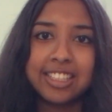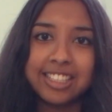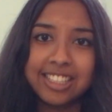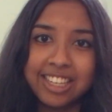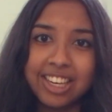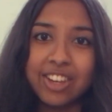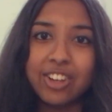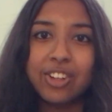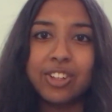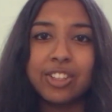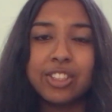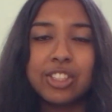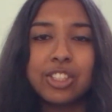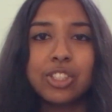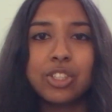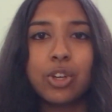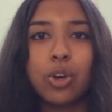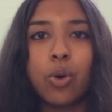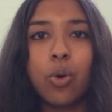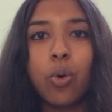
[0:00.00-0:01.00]

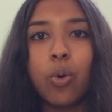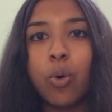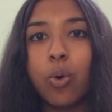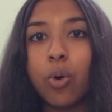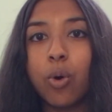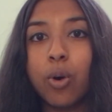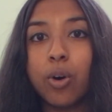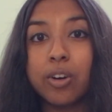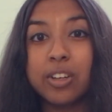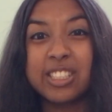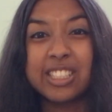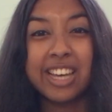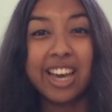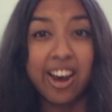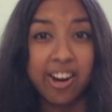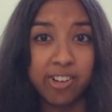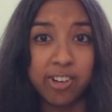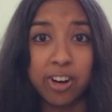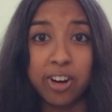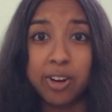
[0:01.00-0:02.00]
guilt, or
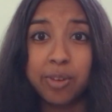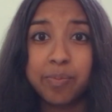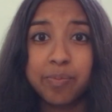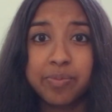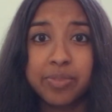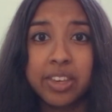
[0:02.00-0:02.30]
terror.